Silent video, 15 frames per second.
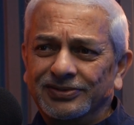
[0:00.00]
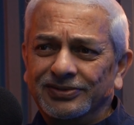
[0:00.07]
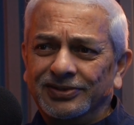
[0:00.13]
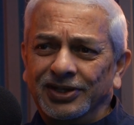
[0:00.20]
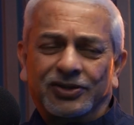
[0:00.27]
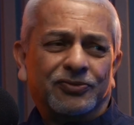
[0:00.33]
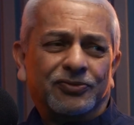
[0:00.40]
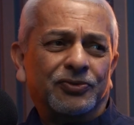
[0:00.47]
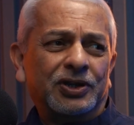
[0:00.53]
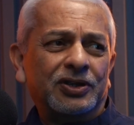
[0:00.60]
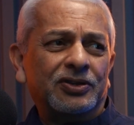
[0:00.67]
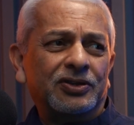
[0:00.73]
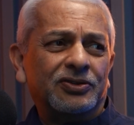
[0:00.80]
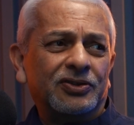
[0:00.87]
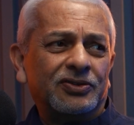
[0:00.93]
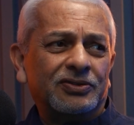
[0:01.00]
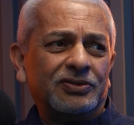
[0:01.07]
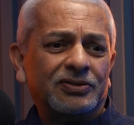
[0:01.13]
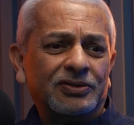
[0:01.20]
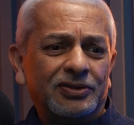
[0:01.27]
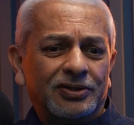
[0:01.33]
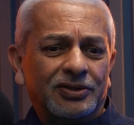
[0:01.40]
Like, would he just
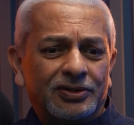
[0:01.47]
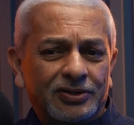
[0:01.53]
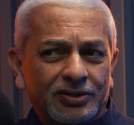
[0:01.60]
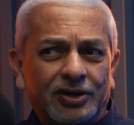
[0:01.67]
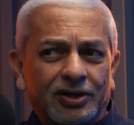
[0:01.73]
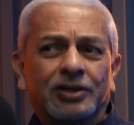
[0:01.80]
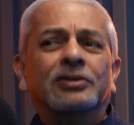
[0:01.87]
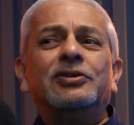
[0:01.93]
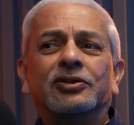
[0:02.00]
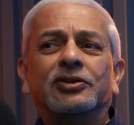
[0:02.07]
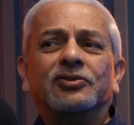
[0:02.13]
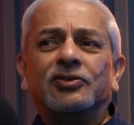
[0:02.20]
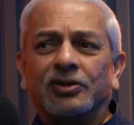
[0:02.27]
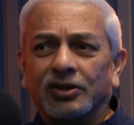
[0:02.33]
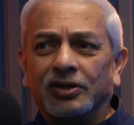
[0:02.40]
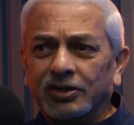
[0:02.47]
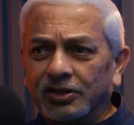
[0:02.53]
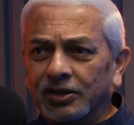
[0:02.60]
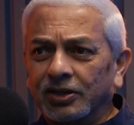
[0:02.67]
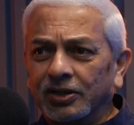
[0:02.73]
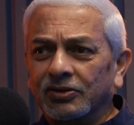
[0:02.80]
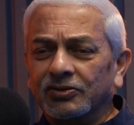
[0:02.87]
unleash a
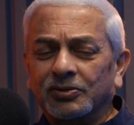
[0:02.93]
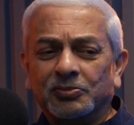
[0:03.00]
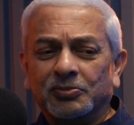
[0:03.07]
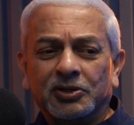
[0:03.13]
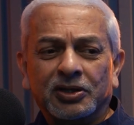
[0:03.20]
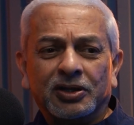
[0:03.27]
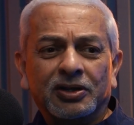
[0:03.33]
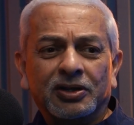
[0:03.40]
hurricane or something,